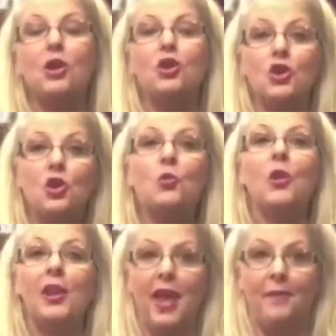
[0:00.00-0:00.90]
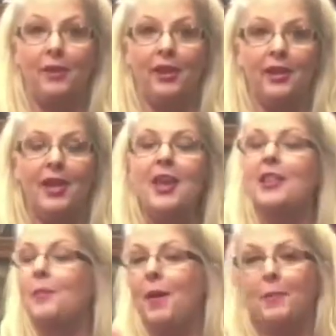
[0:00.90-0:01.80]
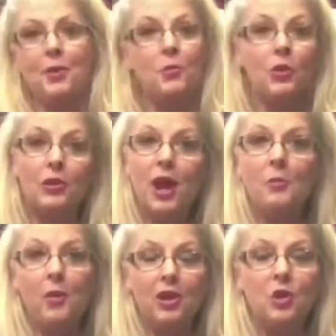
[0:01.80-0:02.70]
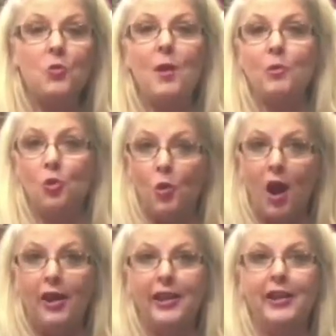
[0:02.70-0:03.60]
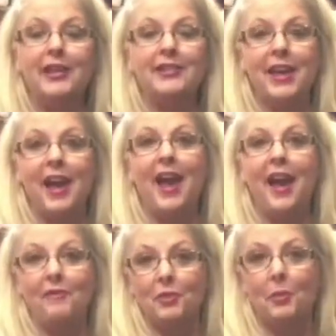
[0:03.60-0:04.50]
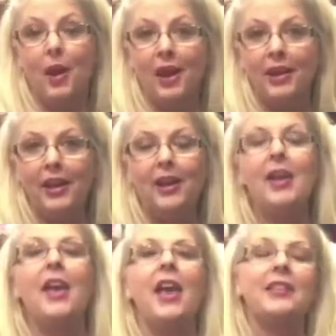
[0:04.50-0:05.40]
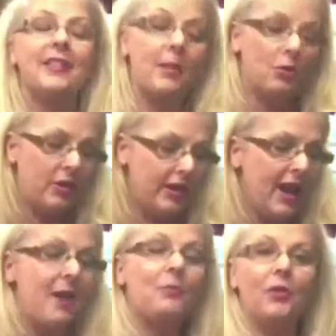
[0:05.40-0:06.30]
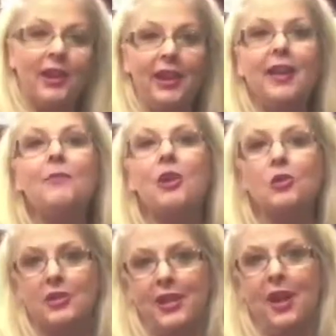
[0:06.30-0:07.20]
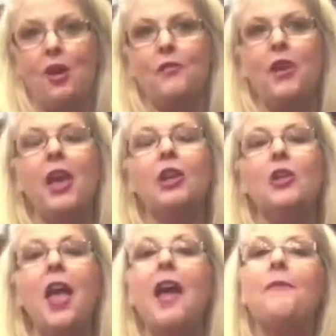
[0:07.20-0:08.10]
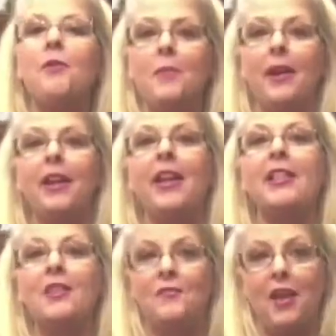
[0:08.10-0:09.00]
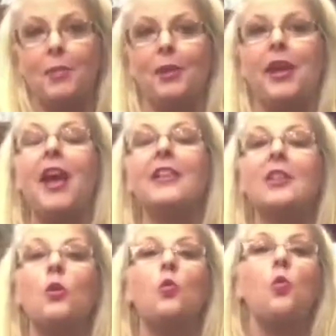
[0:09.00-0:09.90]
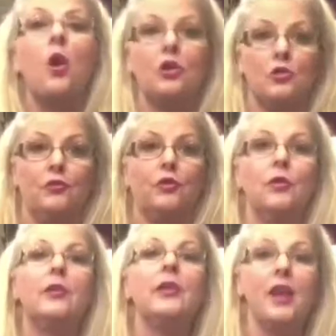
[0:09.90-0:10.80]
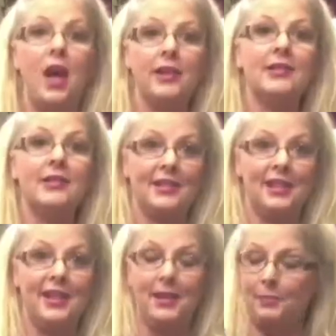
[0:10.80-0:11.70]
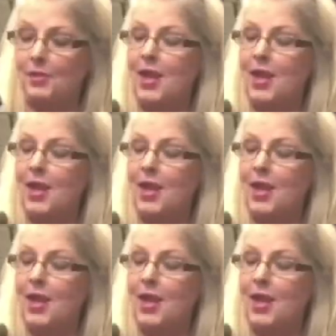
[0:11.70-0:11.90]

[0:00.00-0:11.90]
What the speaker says: you will love it. The puppy will not wake you up crying and say, I have to potty. They will get up, relieve themselves, and everybody in the family has a wonderful night's sleep.